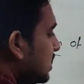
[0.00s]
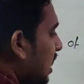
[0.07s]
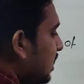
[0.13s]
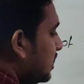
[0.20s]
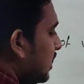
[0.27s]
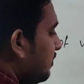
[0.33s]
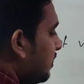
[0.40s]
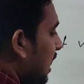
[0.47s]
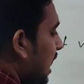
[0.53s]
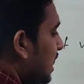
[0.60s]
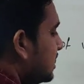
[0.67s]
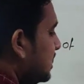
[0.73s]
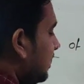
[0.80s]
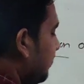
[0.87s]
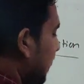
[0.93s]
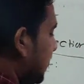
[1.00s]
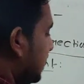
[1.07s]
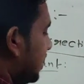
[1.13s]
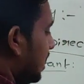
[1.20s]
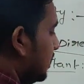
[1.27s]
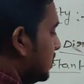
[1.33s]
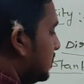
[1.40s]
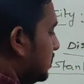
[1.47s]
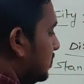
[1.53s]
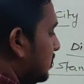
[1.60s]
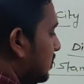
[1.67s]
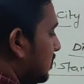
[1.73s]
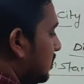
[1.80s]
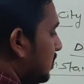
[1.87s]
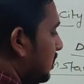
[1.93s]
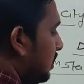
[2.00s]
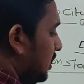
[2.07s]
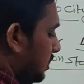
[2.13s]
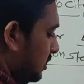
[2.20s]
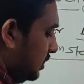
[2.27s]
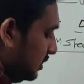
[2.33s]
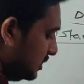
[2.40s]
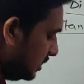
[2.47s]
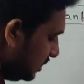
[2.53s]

are the velocity vectors. This